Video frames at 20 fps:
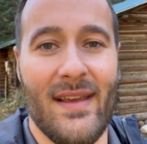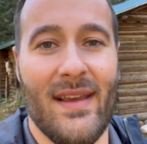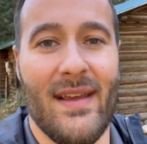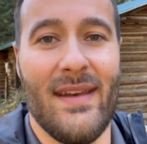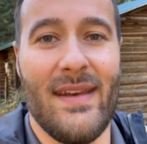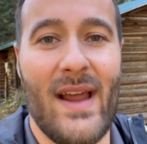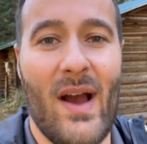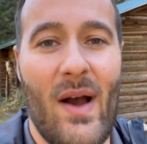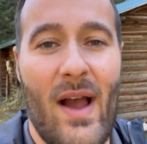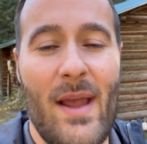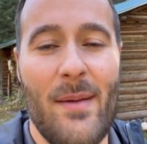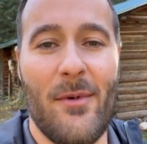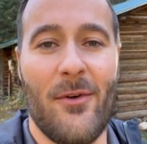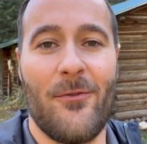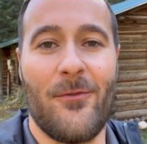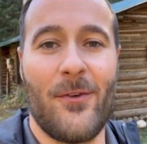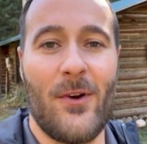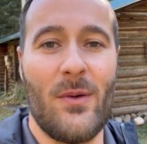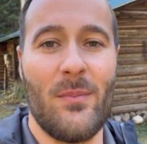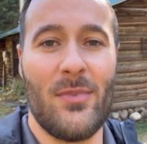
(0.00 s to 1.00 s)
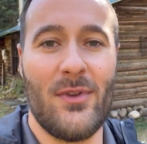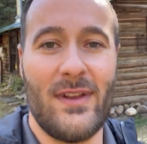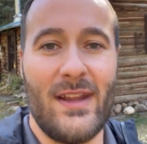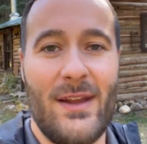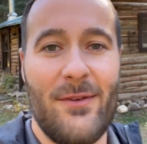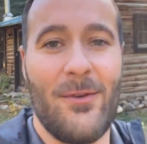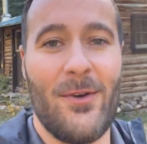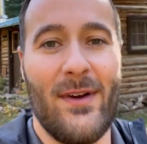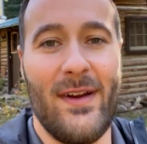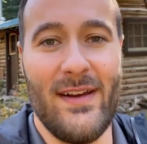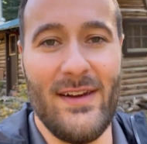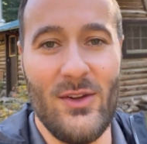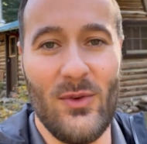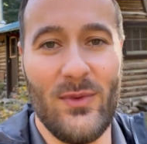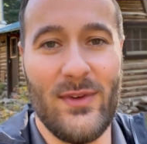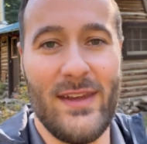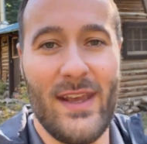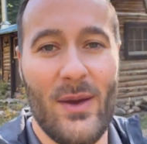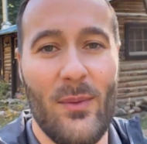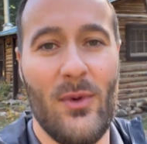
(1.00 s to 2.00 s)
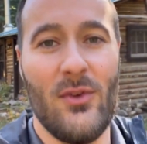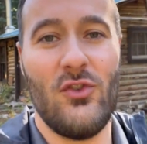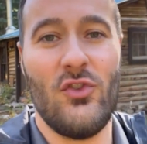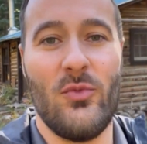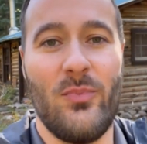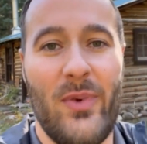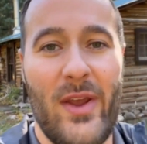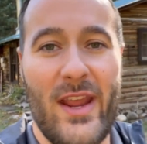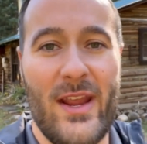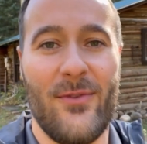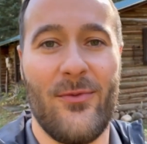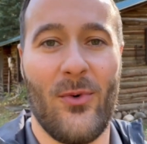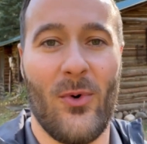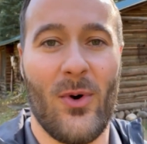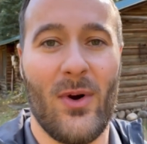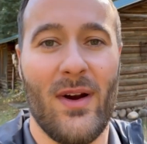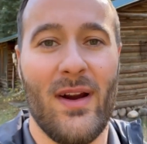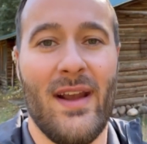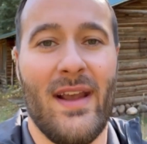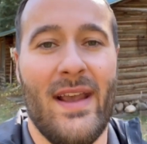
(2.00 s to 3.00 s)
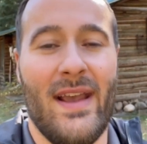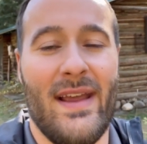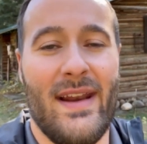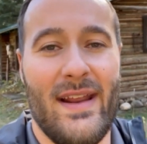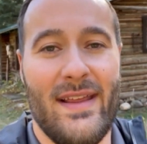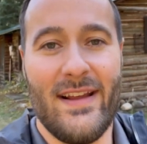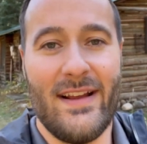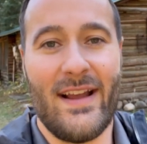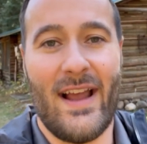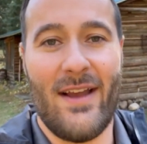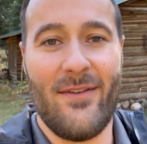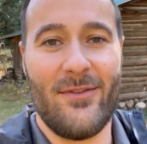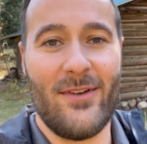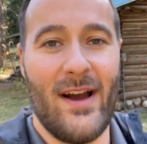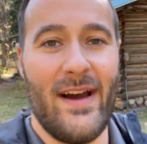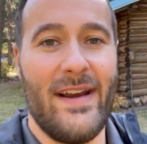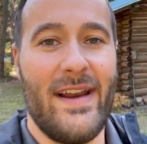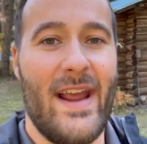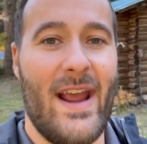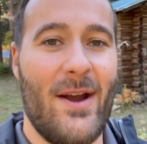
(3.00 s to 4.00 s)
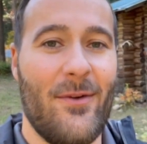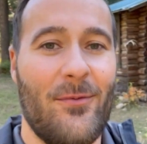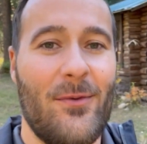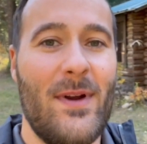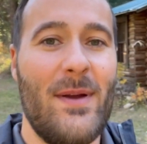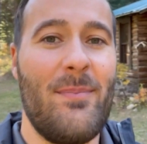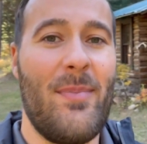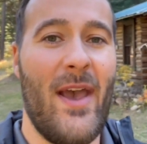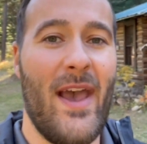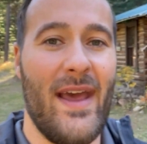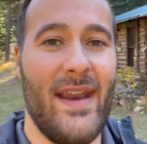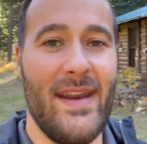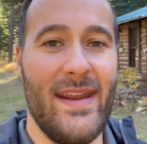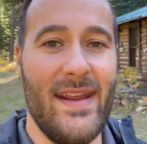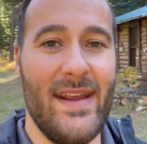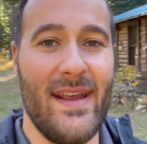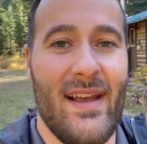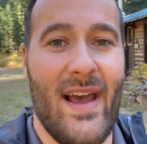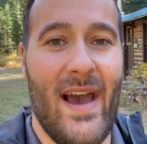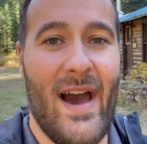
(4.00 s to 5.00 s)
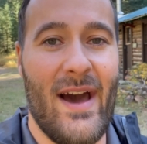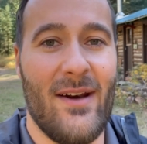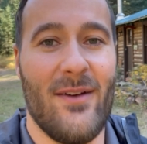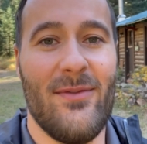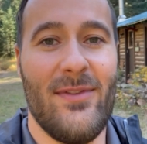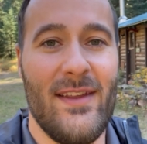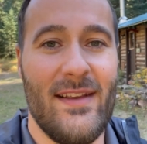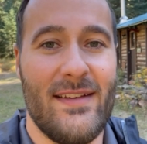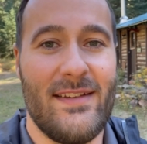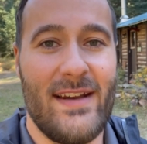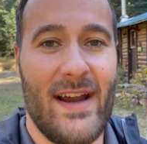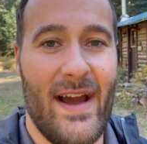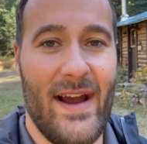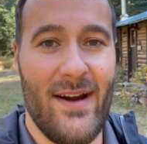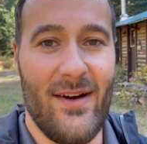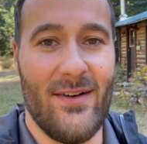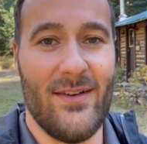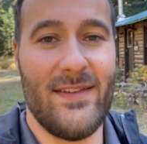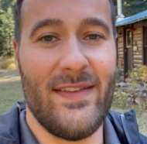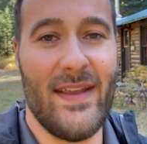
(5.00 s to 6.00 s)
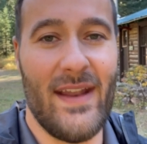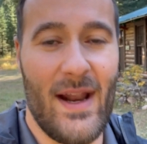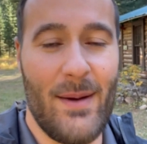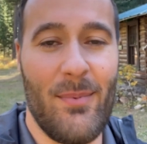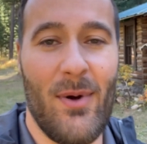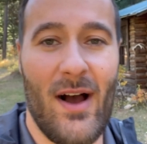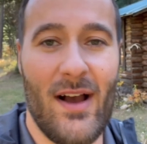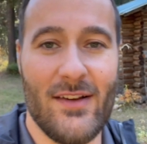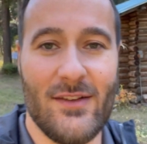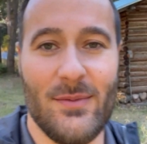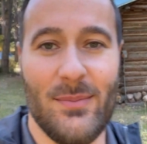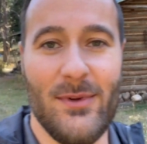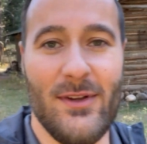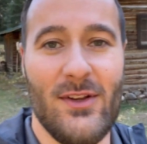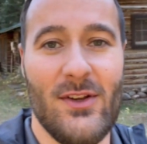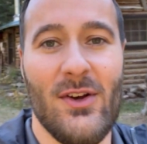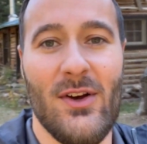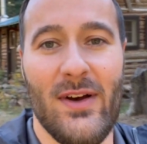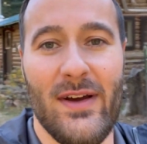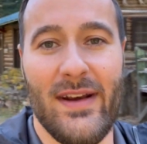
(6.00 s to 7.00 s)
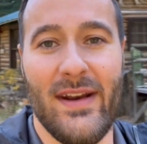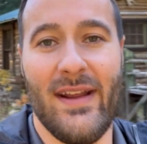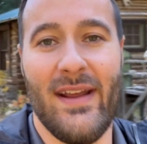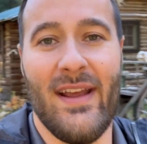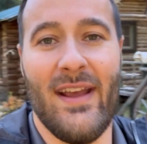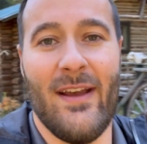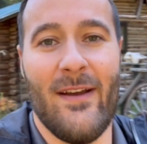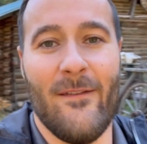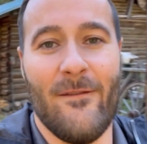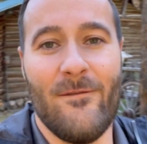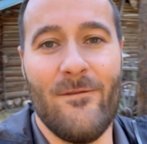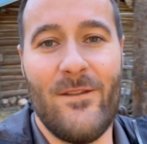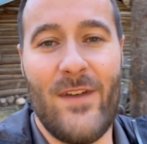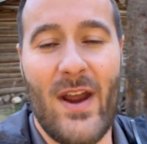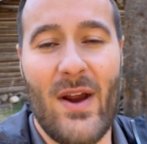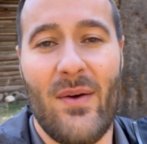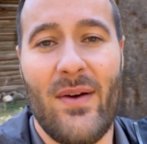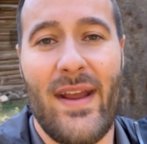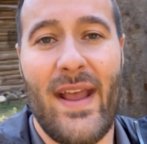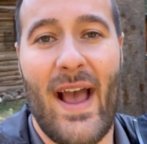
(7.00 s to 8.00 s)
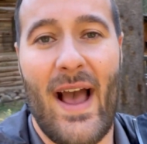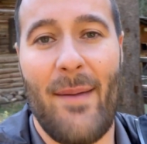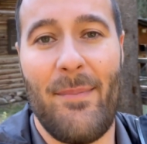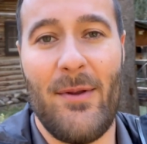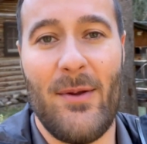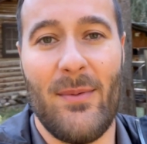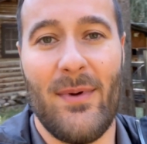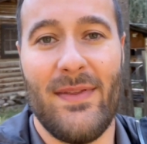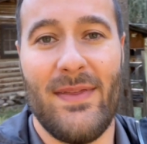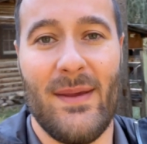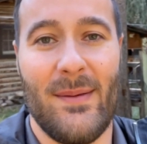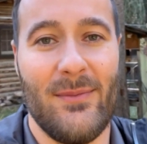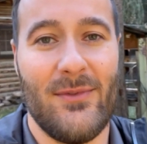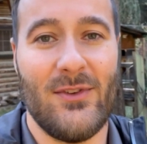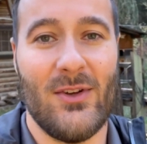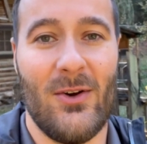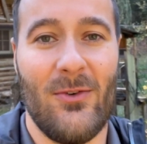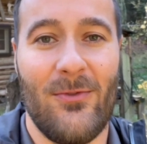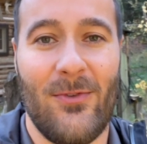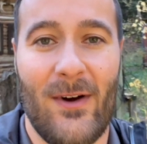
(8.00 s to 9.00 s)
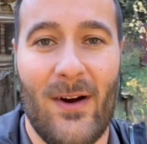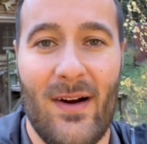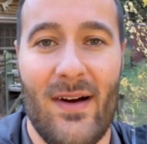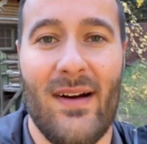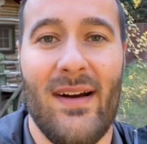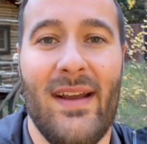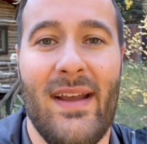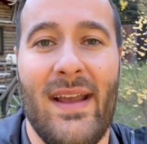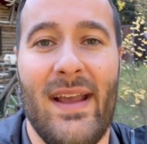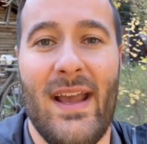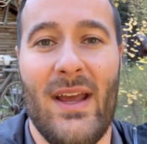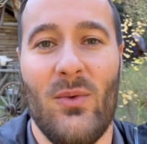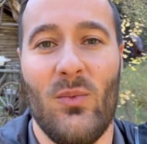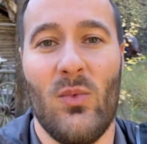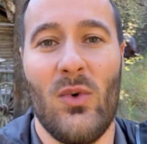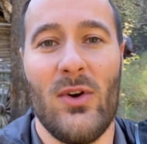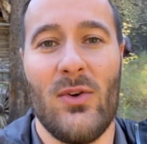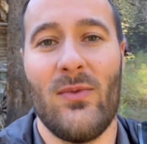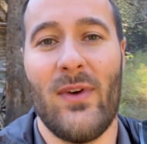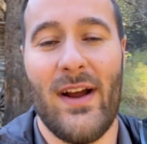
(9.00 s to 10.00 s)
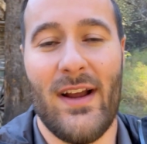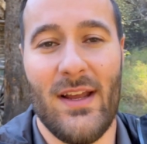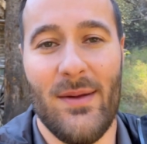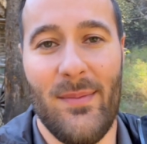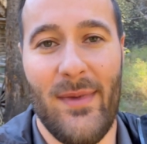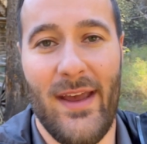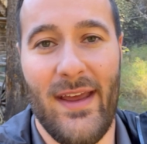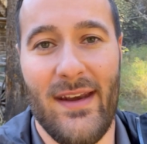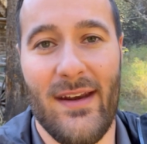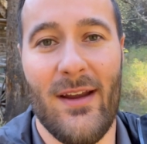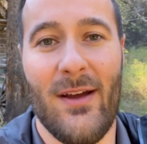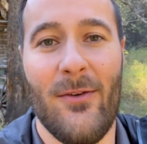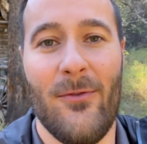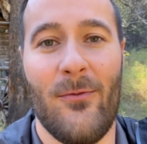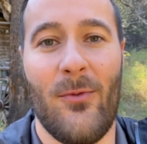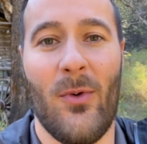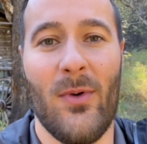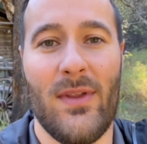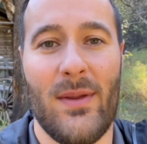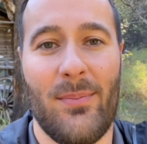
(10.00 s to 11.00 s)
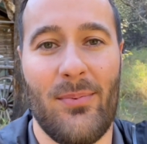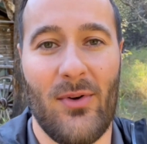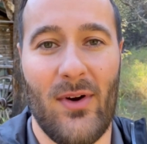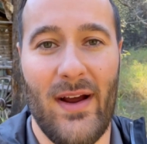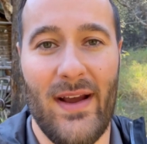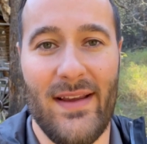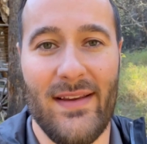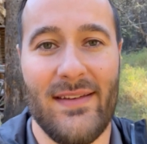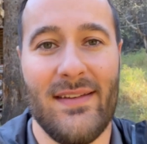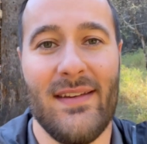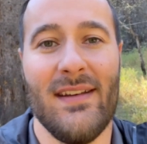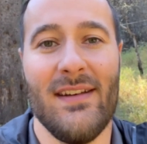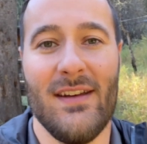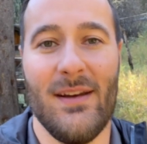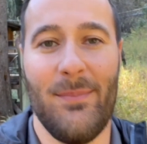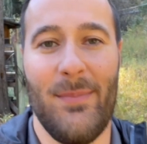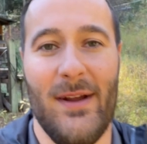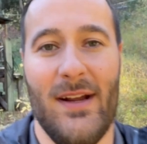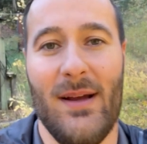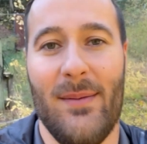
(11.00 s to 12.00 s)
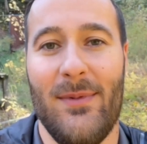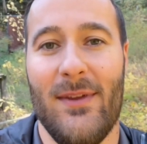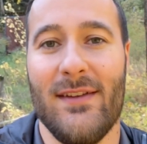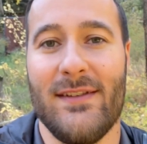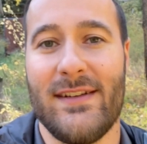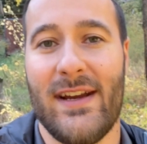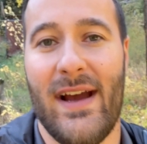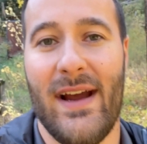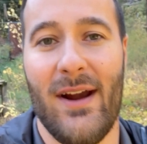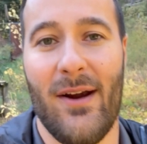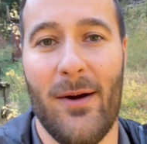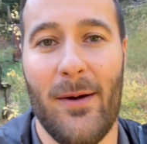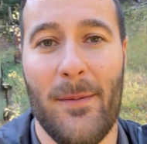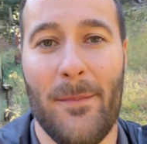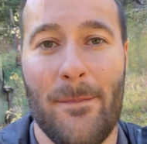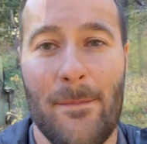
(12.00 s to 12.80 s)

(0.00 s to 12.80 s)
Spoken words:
Now, I am a firm believer in you get what you pay for, and I think I've got every penny out of these tires that I possibly could. Very happy with them so far, and would recommend for the price to pick up this tire.